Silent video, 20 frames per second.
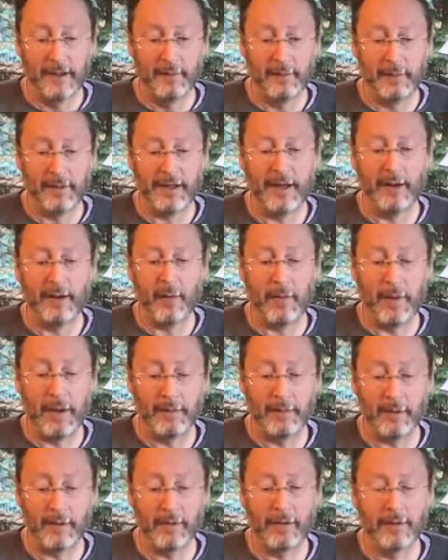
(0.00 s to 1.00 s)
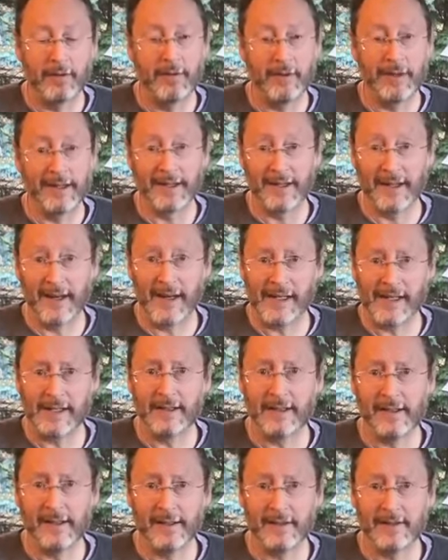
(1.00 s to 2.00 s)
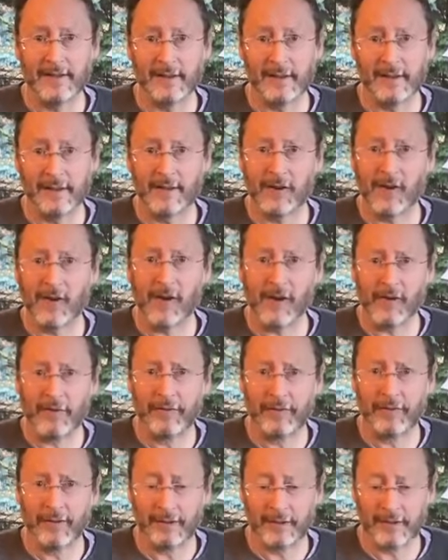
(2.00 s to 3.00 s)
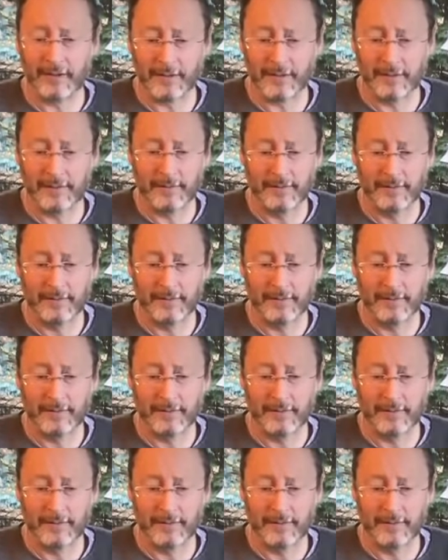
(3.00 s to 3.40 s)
but I remember that God is in all things.